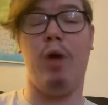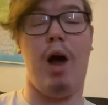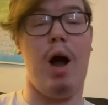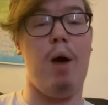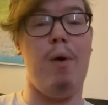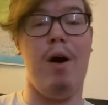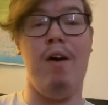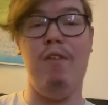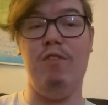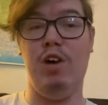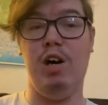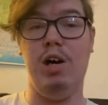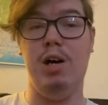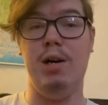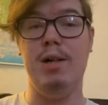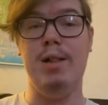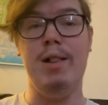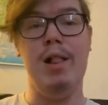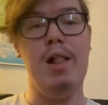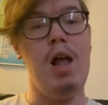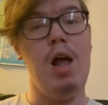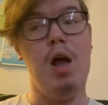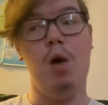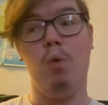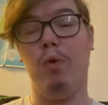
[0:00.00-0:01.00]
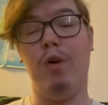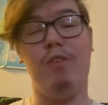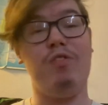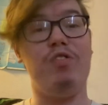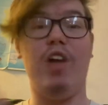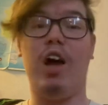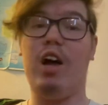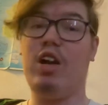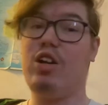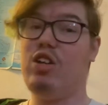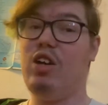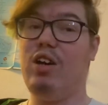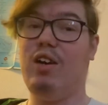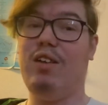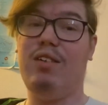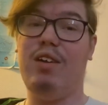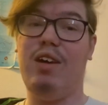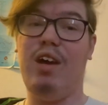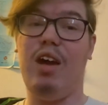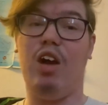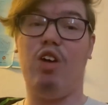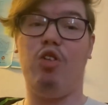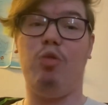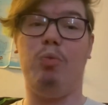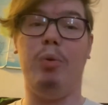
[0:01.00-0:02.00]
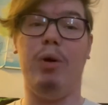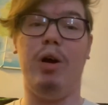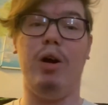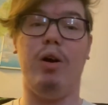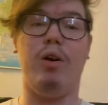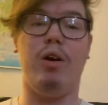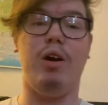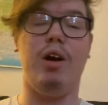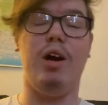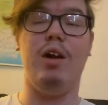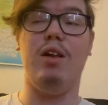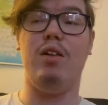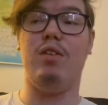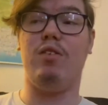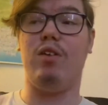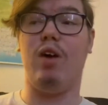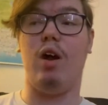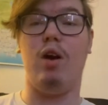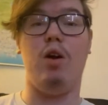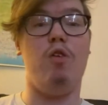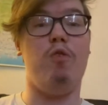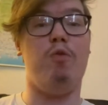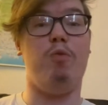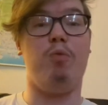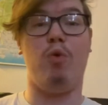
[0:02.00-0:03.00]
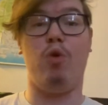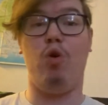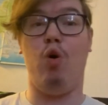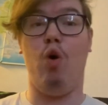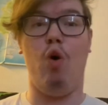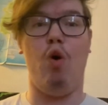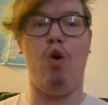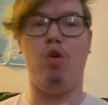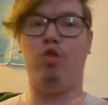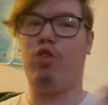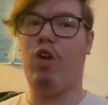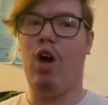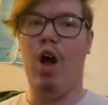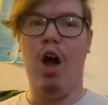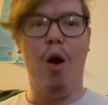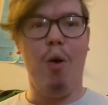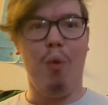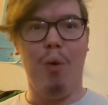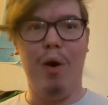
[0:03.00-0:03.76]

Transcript: However, with that GT experience, and of course,